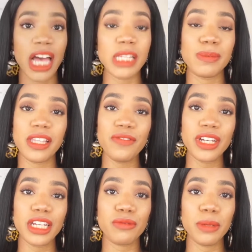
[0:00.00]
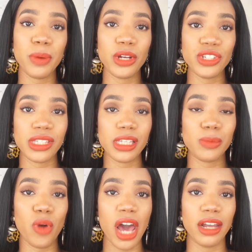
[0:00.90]
I specifically repurchased this
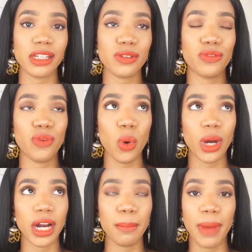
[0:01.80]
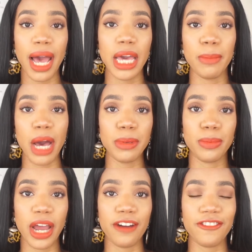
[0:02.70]
product for my Bobbi
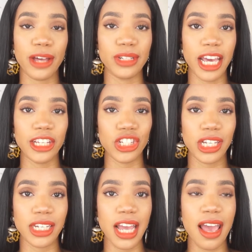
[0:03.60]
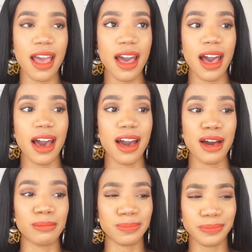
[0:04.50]
Brown foundation.
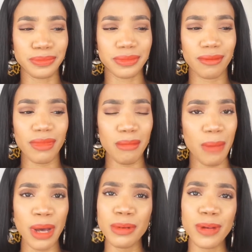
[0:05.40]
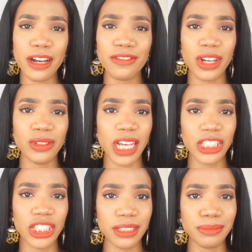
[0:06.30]
My Bobbi Brown
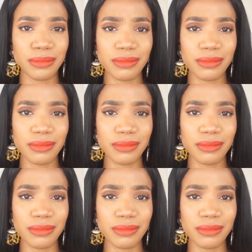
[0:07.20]
foundation